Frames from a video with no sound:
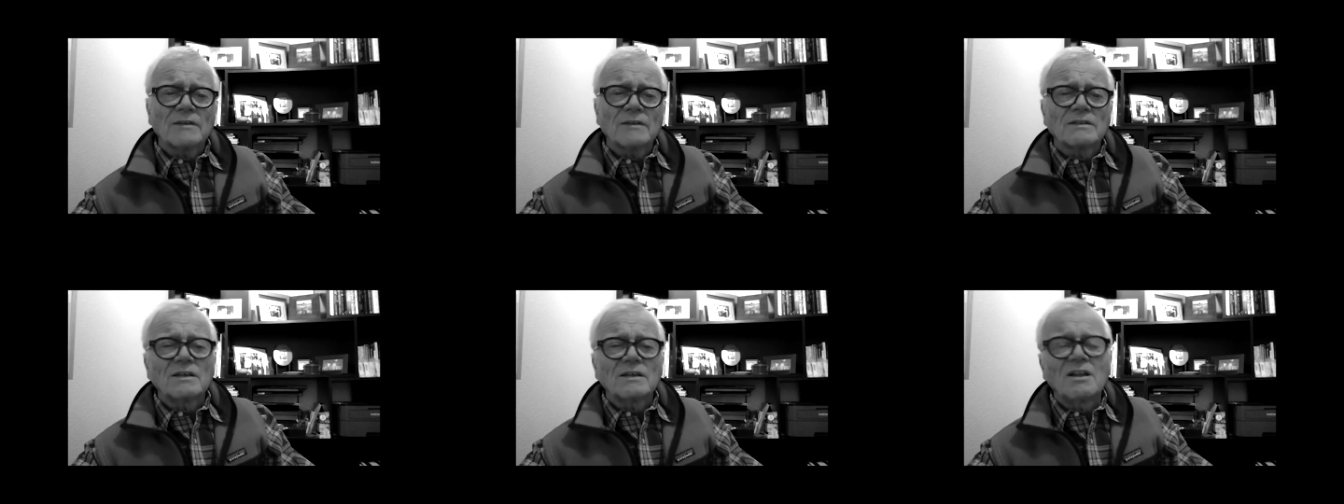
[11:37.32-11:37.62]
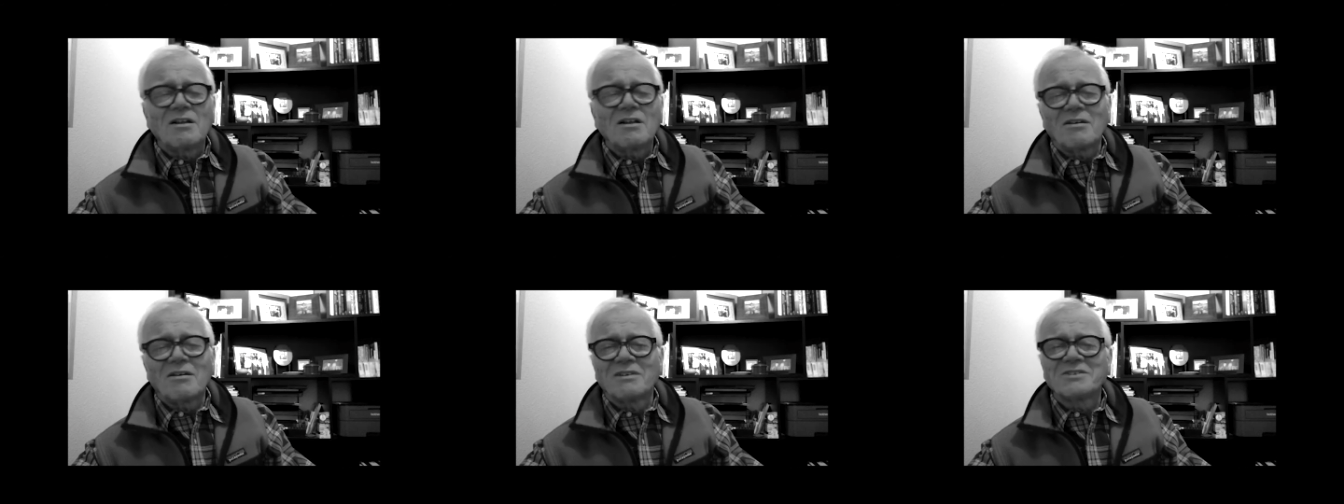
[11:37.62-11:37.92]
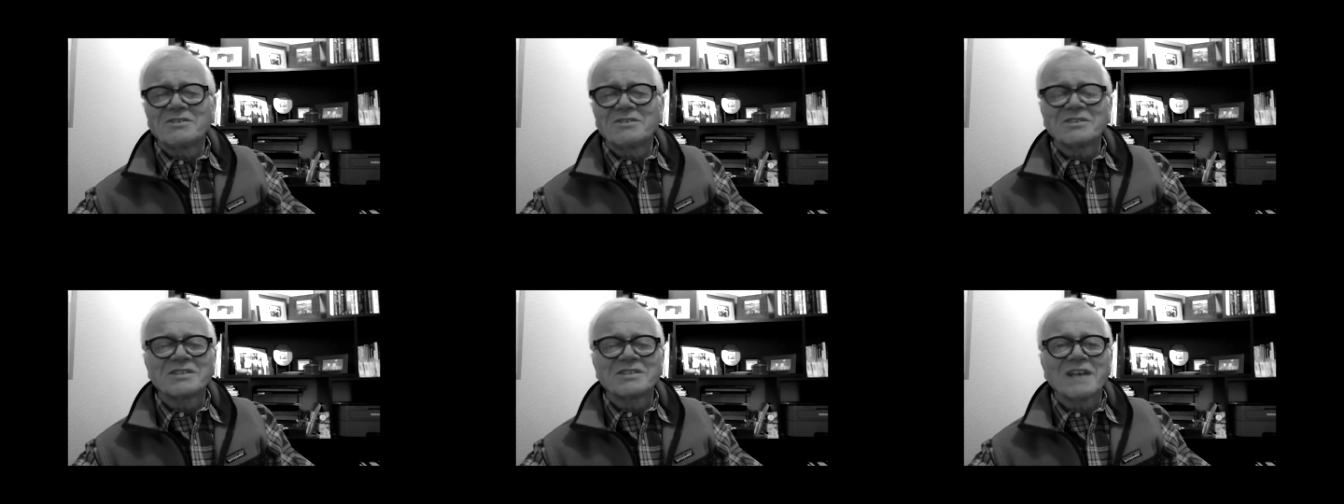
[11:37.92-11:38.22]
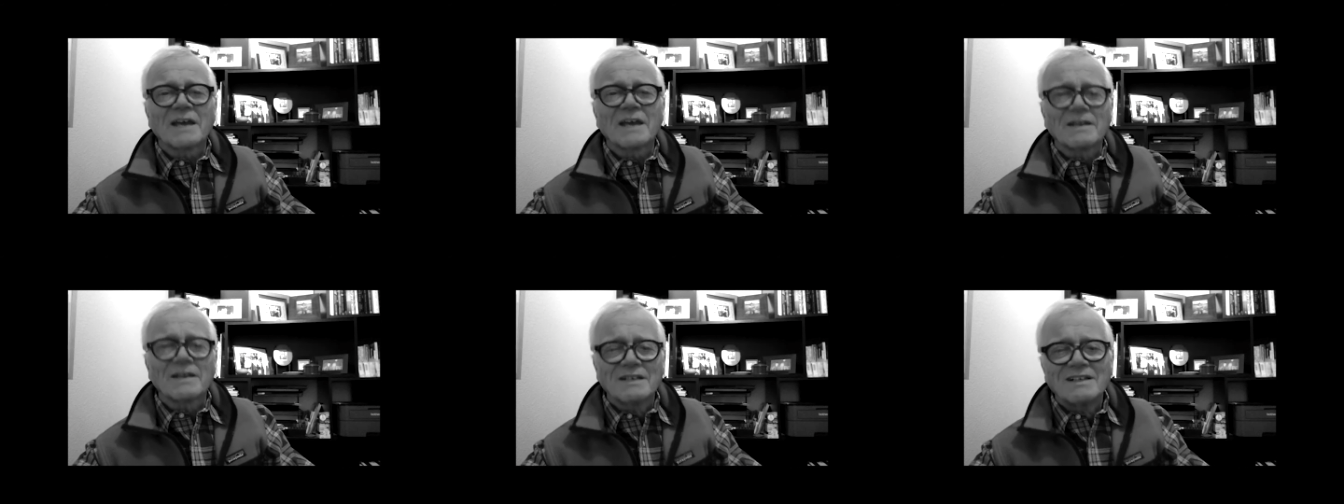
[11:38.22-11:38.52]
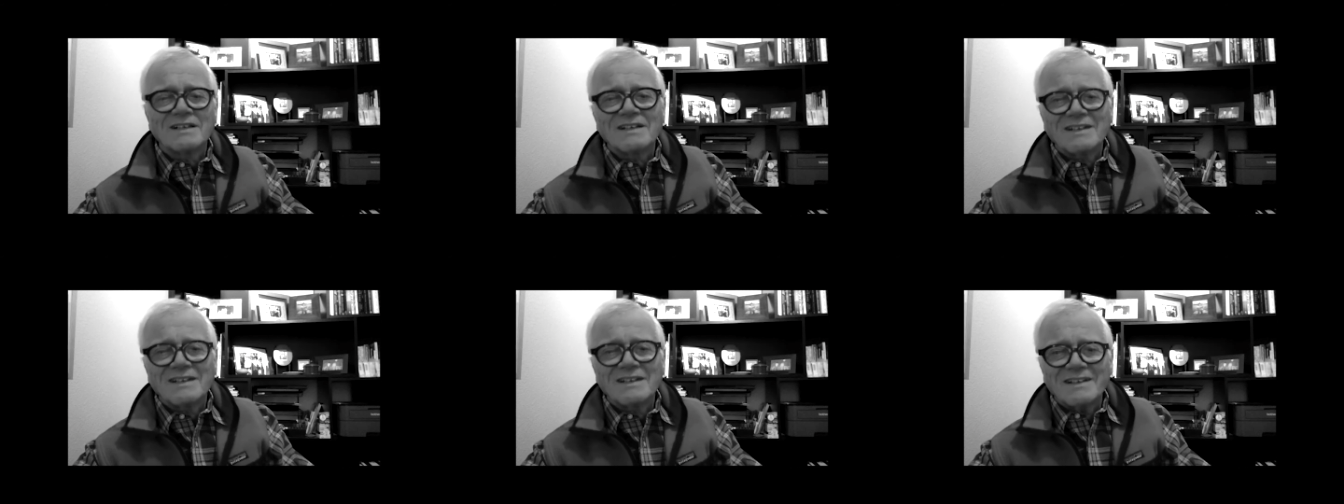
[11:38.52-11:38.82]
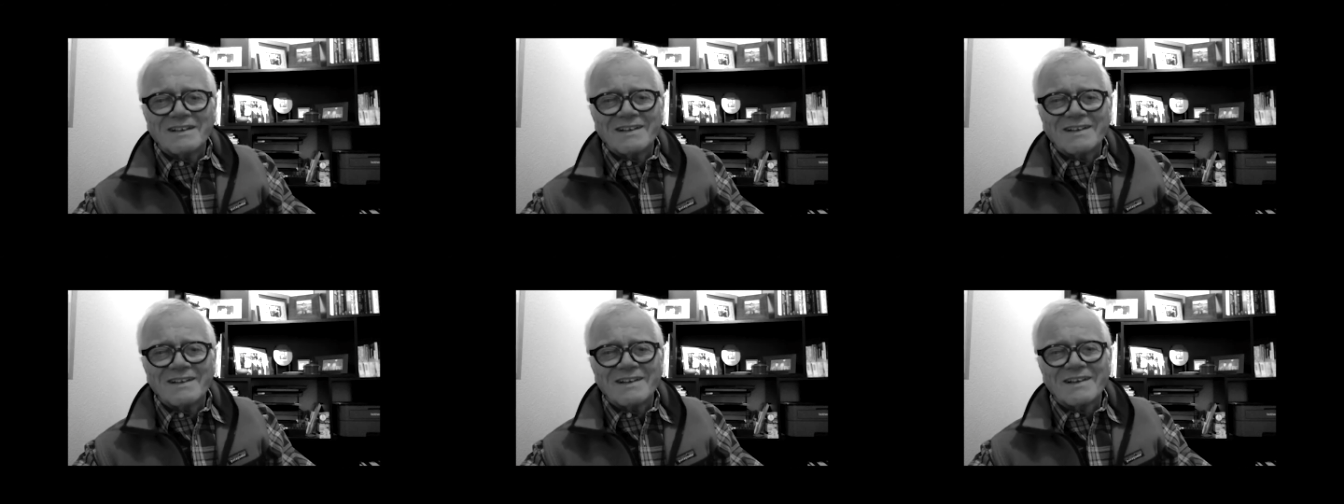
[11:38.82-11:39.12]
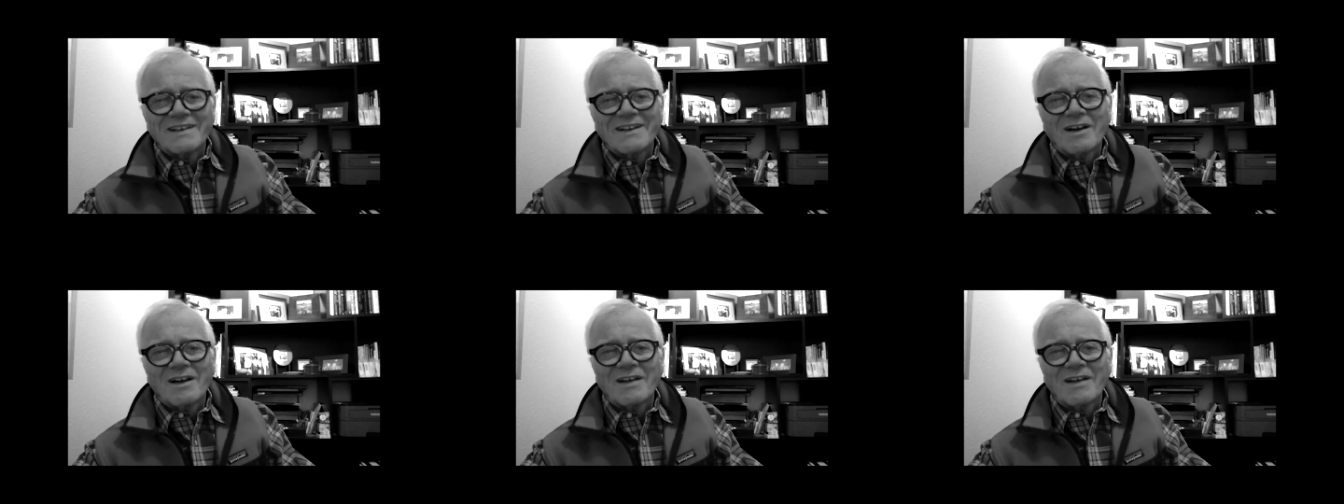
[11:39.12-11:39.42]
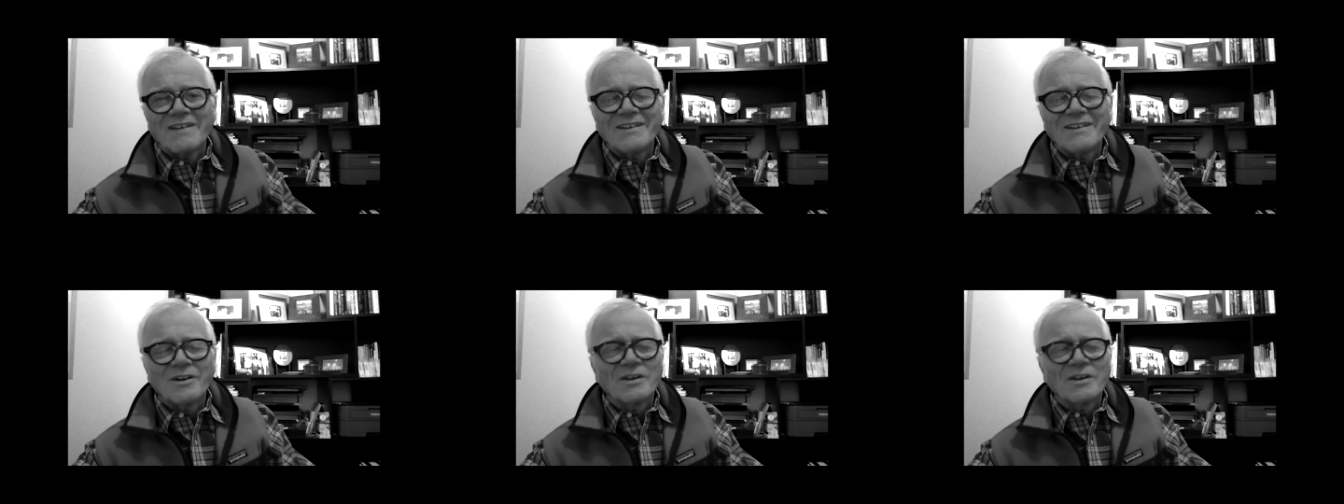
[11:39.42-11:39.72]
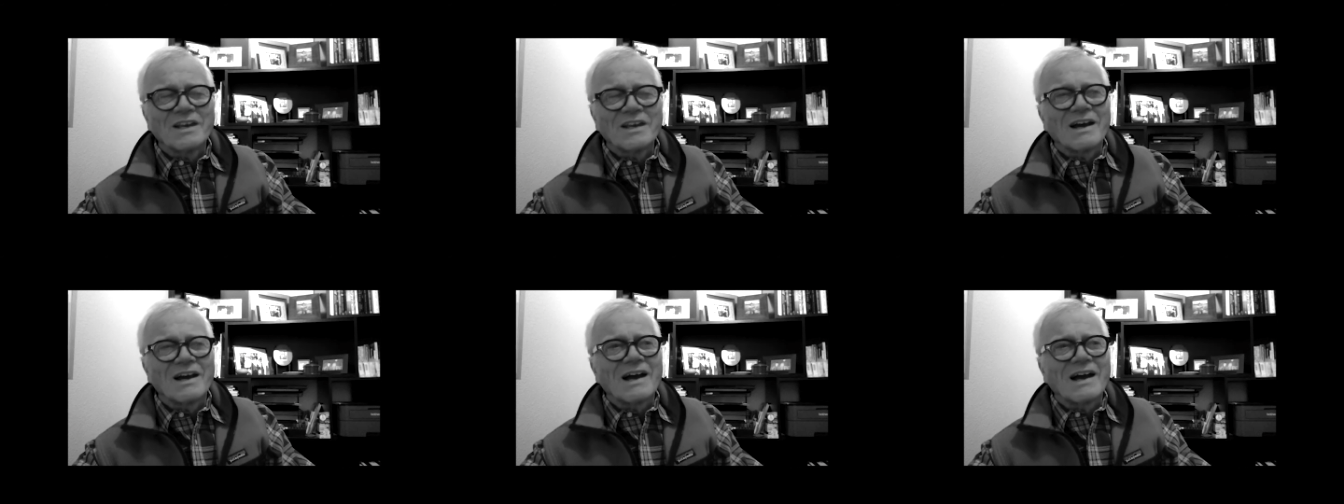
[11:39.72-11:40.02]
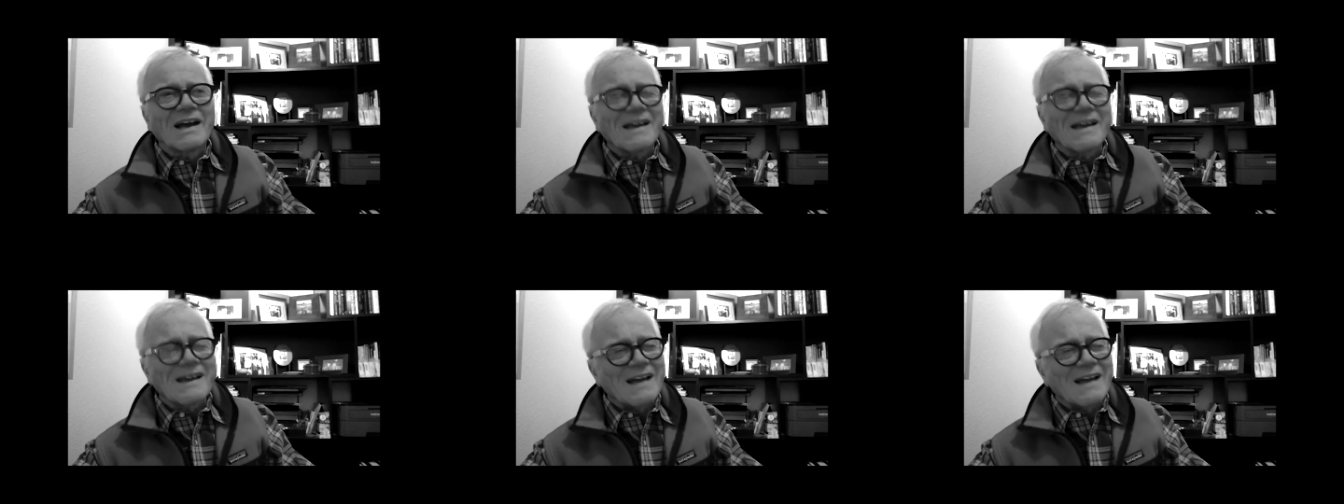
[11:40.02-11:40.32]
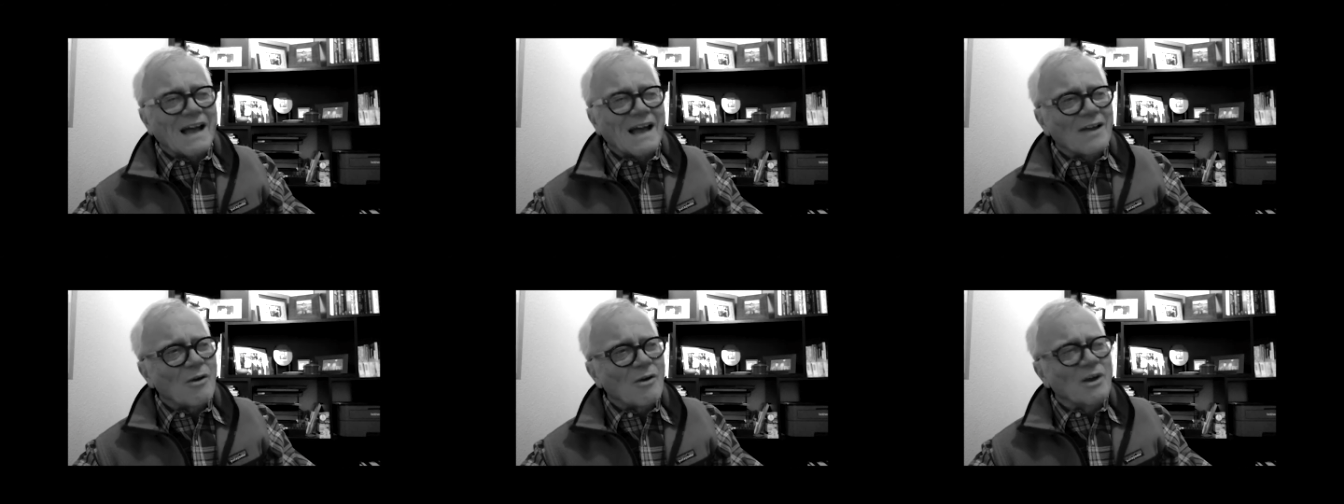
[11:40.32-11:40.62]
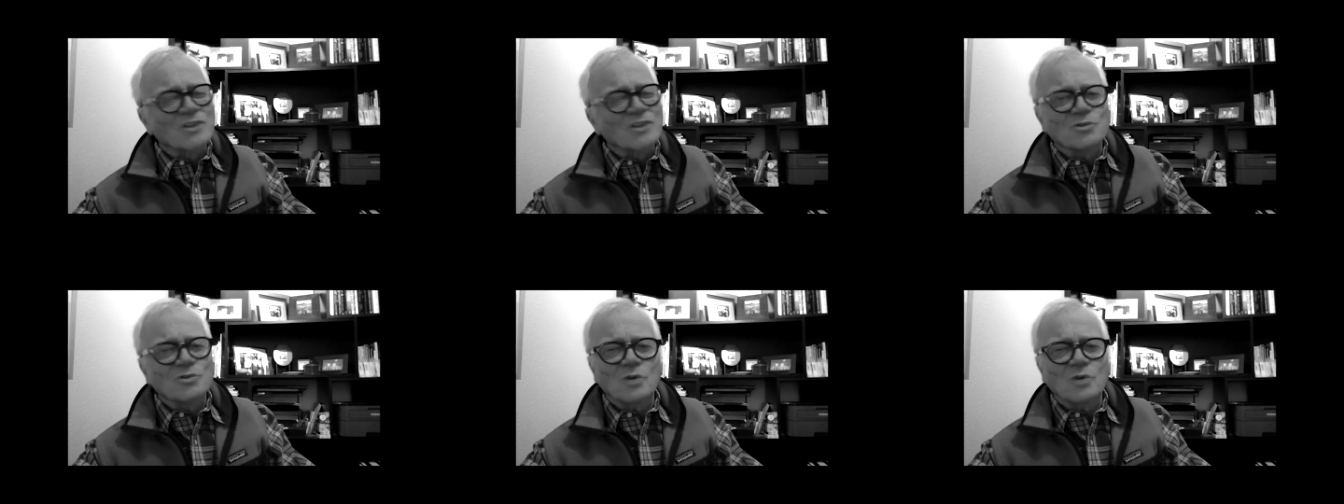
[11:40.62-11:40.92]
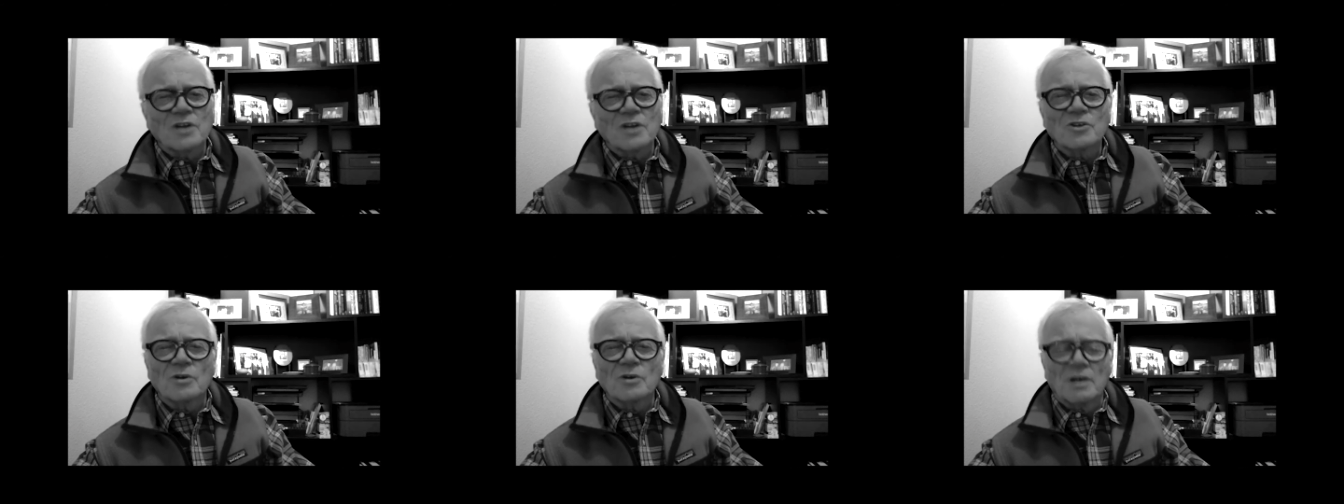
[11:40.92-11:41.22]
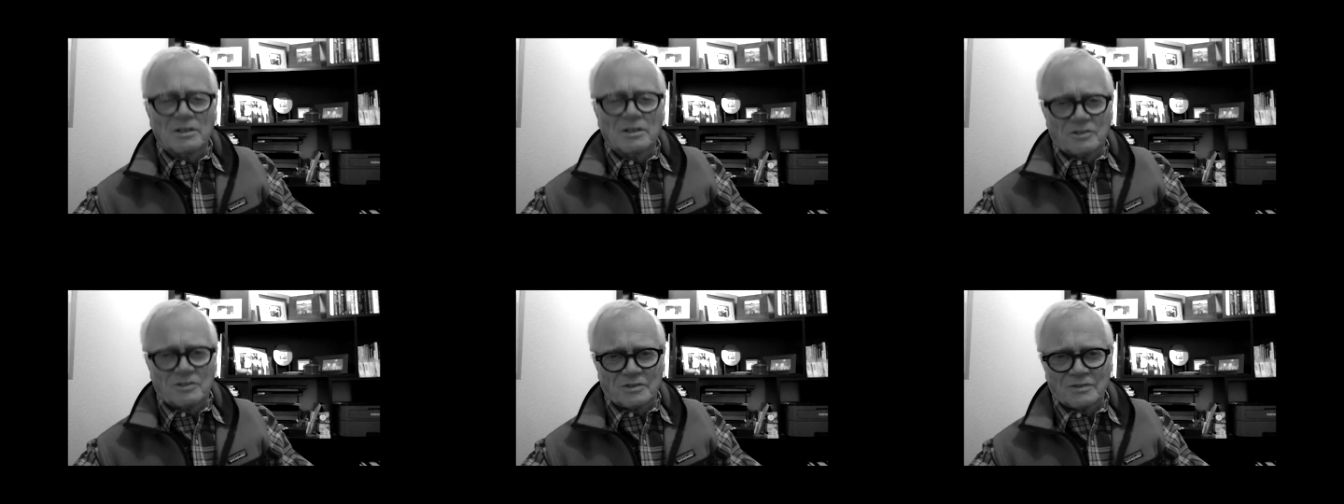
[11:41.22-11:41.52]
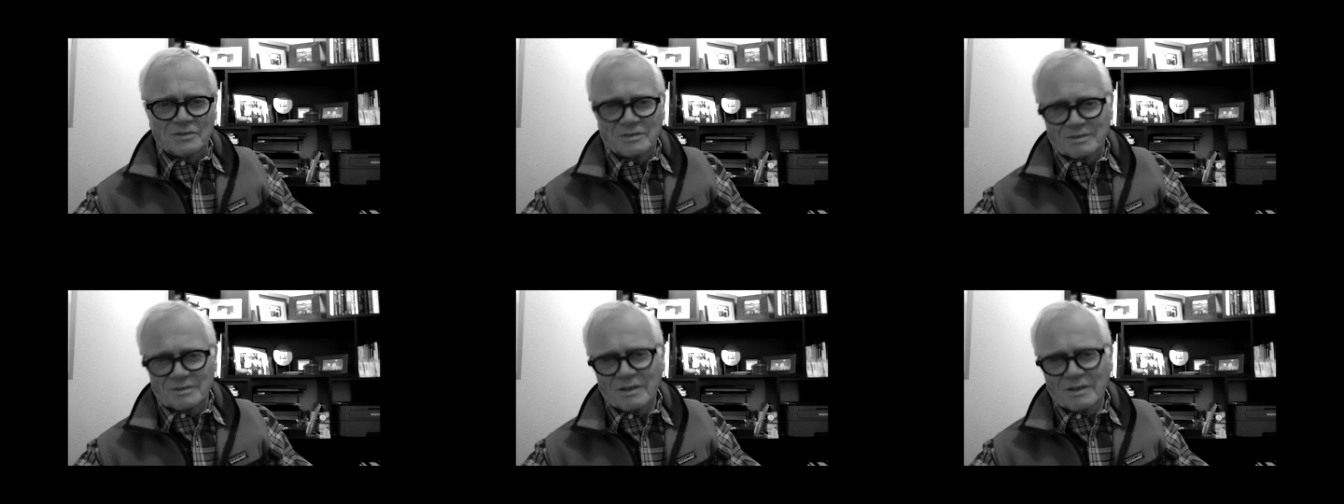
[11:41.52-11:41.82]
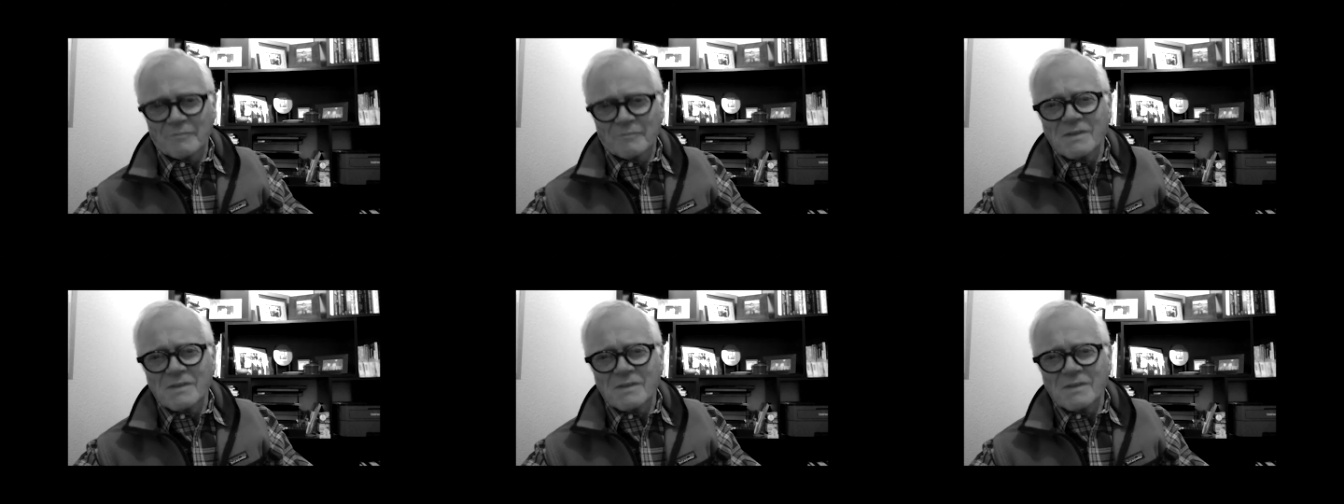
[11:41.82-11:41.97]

you know, just had, you know, you, I, I, go on treasure hunts.